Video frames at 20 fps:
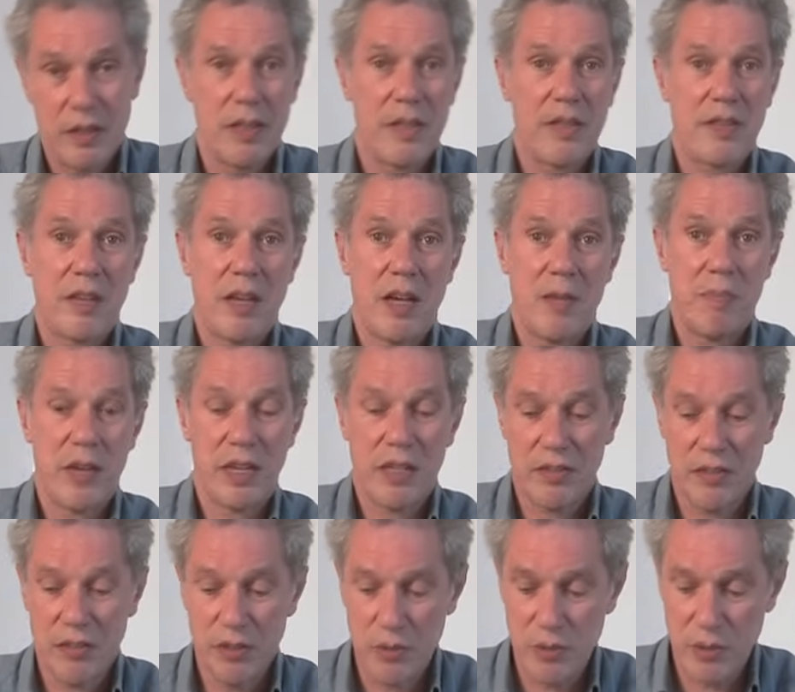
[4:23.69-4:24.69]
This time
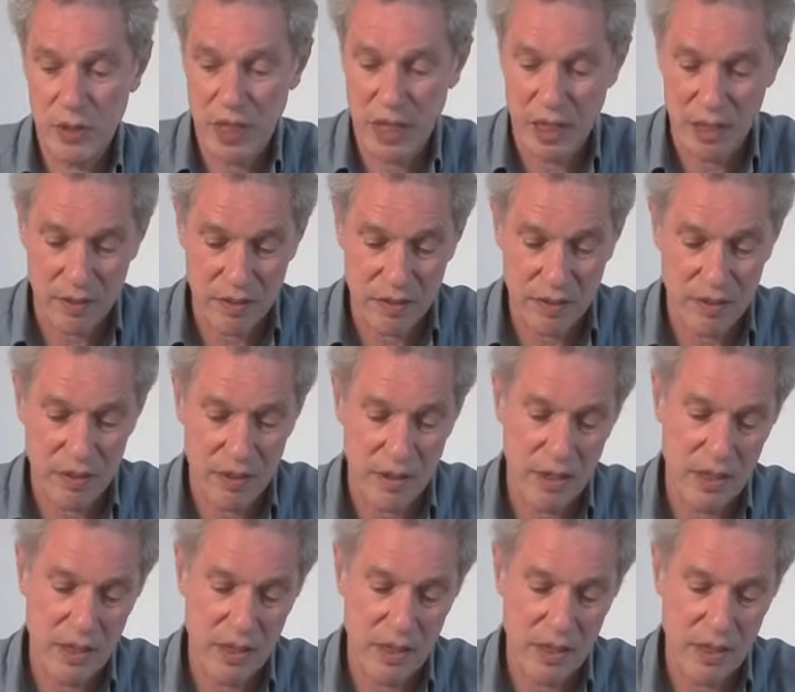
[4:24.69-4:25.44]
make two cuts.